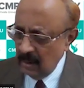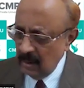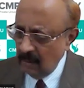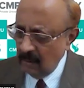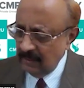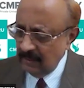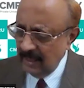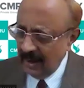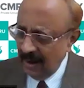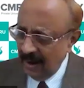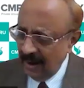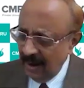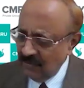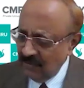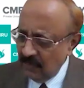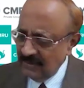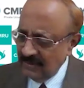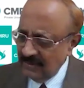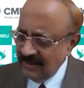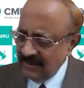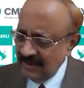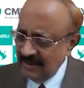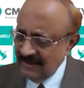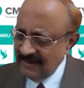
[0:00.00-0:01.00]
Now,
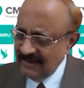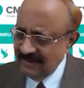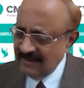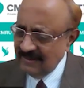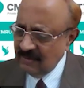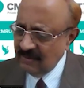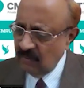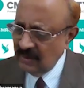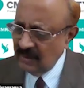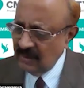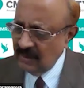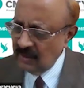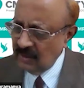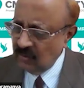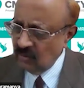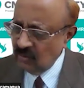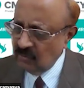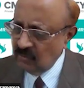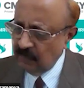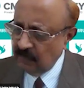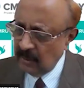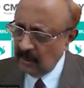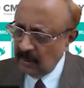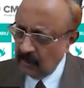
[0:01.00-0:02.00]
thereafterwards, I just wanted
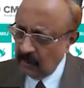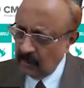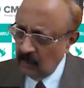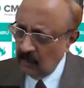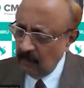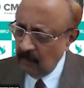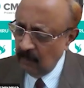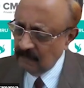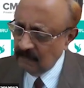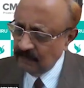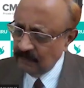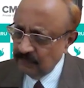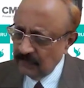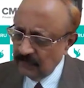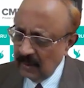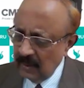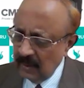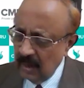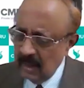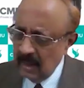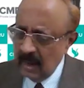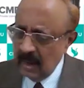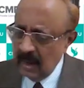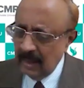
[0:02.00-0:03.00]
to speak to you.
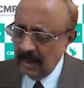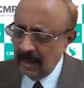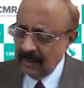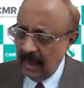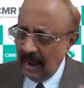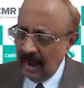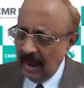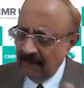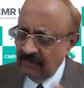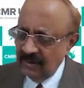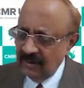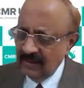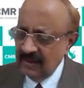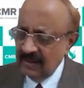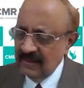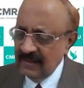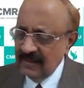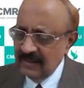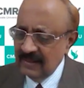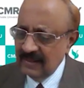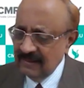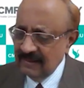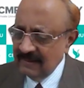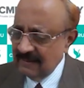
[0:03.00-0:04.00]

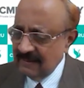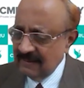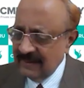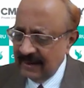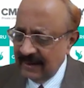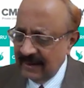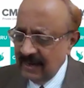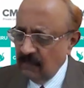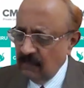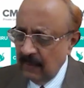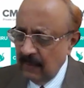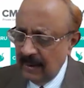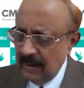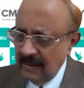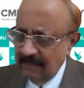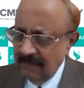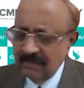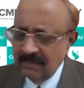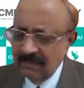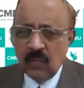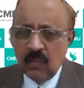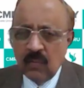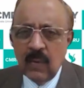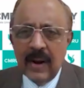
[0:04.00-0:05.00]
This is the second
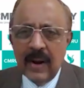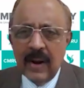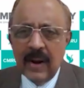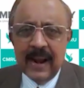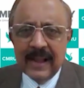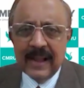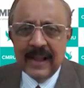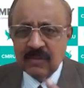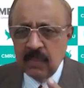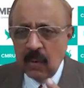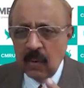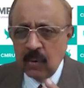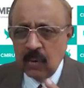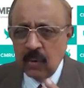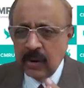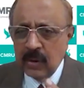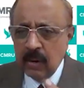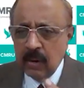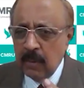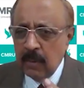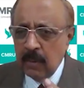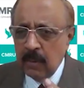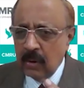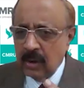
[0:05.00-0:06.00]
one. One, I spoke to
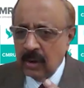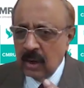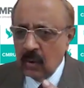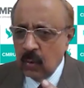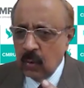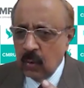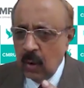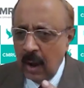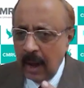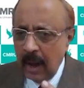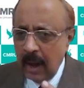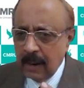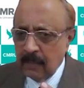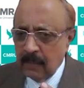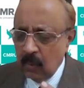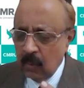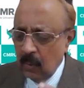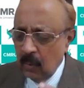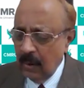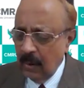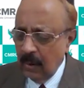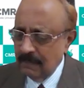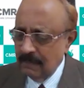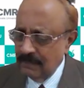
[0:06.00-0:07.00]
you about the no harm
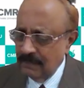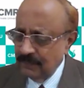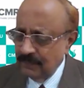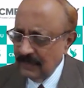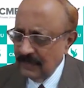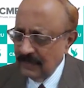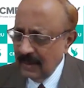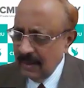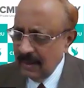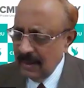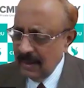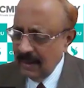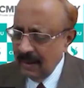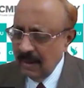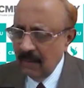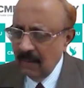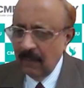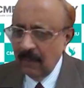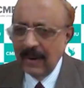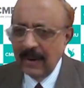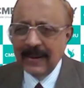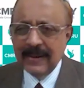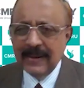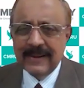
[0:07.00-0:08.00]
rule.
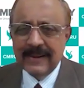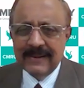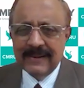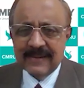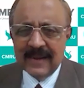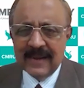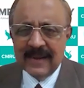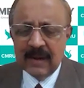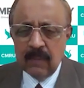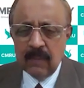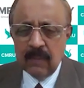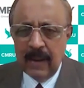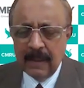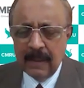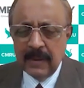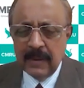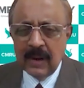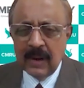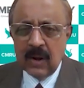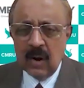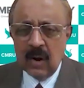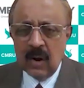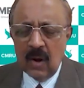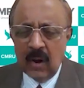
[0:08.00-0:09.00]
While teaching
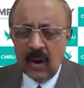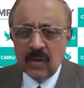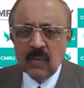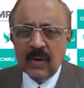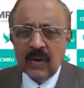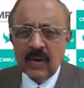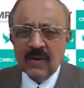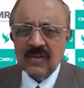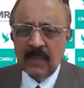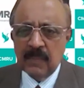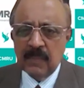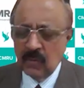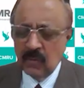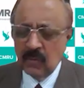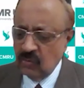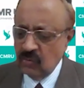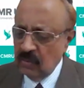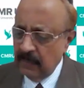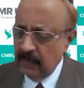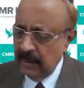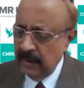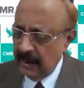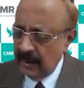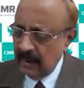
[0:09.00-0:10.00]
environmental law, you are
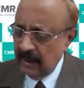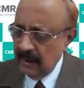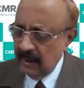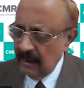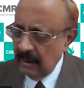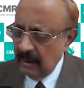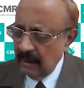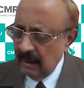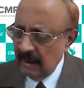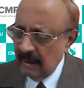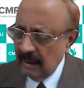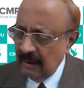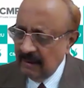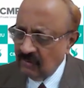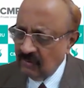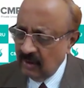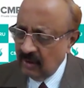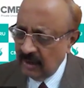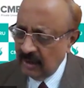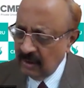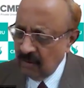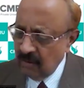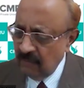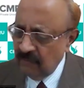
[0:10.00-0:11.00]
supposed to make a
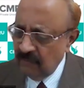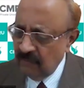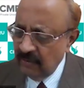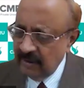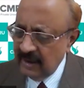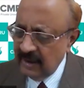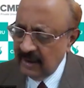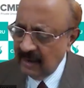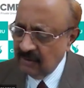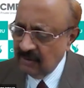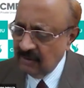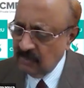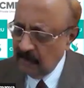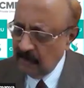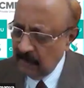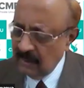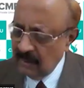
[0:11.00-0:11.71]
study of it and